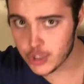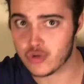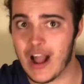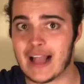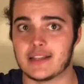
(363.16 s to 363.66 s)

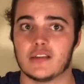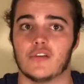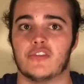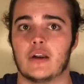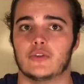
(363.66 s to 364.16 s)
drag it to the
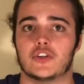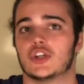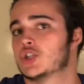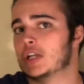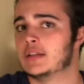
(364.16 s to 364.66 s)
final
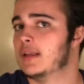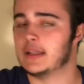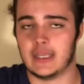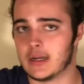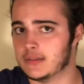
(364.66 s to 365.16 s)
decision
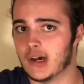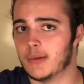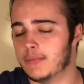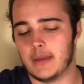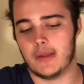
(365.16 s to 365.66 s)
and get a
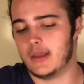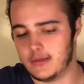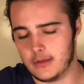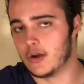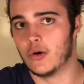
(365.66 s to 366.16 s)
dub. Maybe,
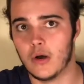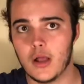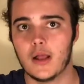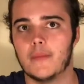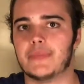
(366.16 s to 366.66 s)

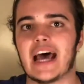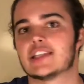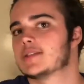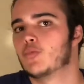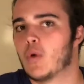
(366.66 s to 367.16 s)

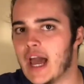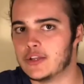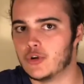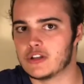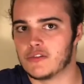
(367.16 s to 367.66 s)
that's what I
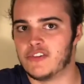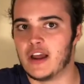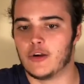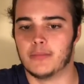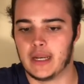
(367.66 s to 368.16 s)
do as a
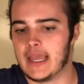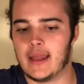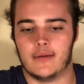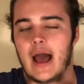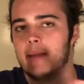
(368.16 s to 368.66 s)
fighter. But
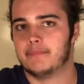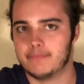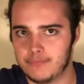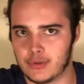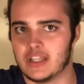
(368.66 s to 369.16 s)
again, I
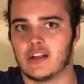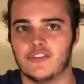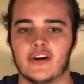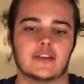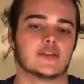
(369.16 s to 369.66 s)
predict
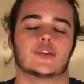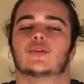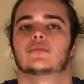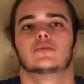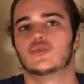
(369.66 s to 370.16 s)
fights,
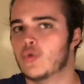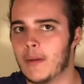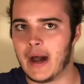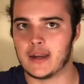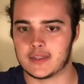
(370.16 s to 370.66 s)
so who
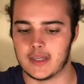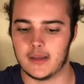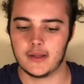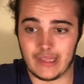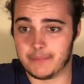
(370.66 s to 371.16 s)
am I to
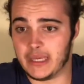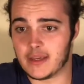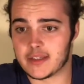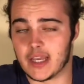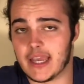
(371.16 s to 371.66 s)
say?
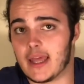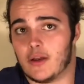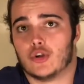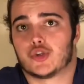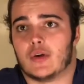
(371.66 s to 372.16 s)
Because again,
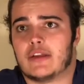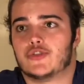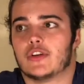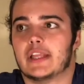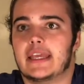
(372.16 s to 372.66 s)
also
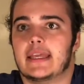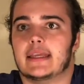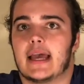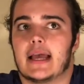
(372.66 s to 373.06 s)
Andrea Lee,